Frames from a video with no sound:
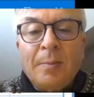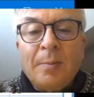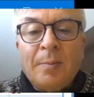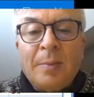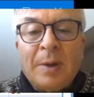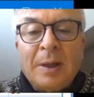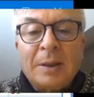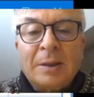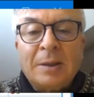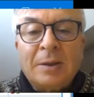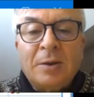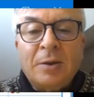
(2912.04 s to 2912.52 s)

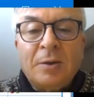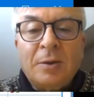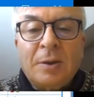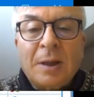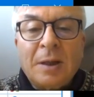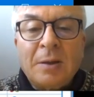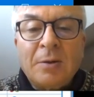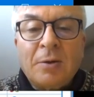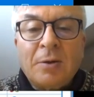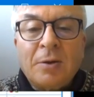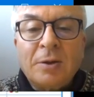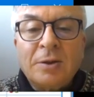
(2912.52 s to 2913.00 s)
But you
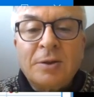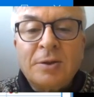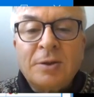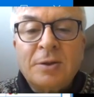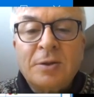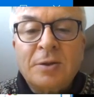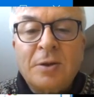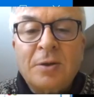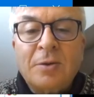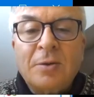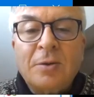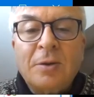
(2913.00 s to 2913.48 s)
can
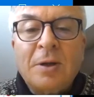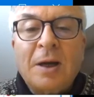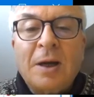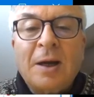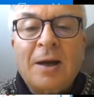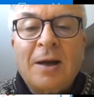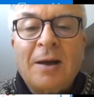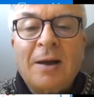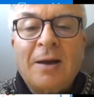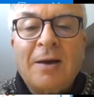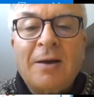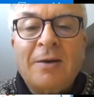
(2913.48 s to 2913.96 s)
also
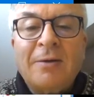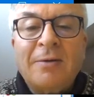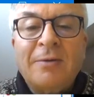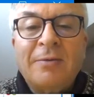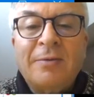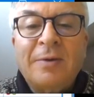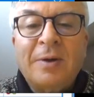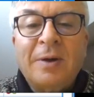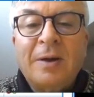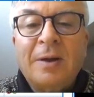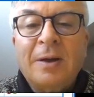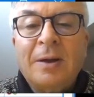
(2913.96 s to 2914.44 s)

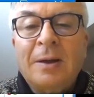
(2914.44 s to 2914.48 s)
have,